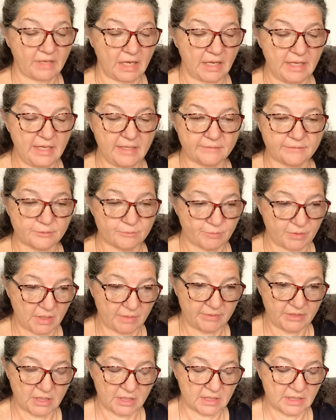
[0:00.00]
It's
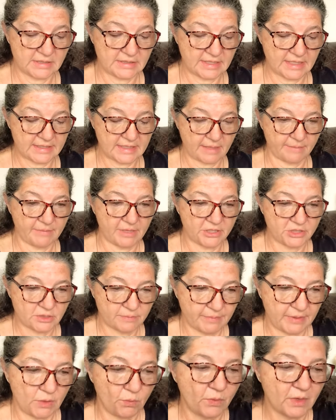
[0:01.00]
probably not going to take that much,
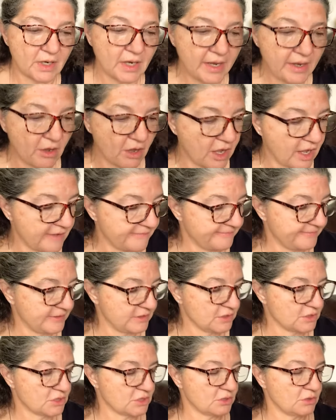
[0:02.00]
but what I
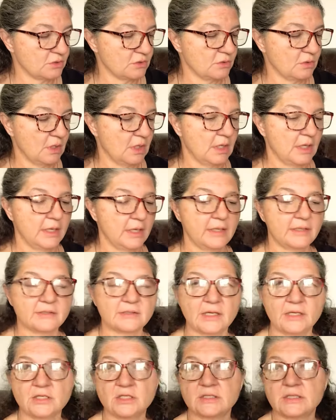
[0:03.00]
often do is
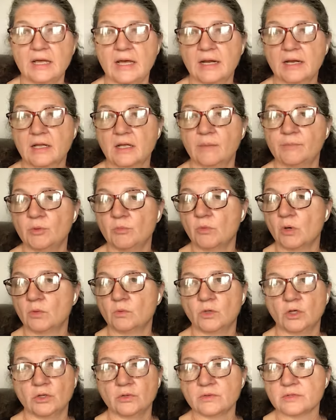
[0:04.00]
I just add a couple more
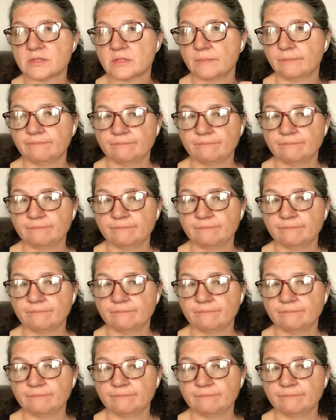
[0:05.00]
rows.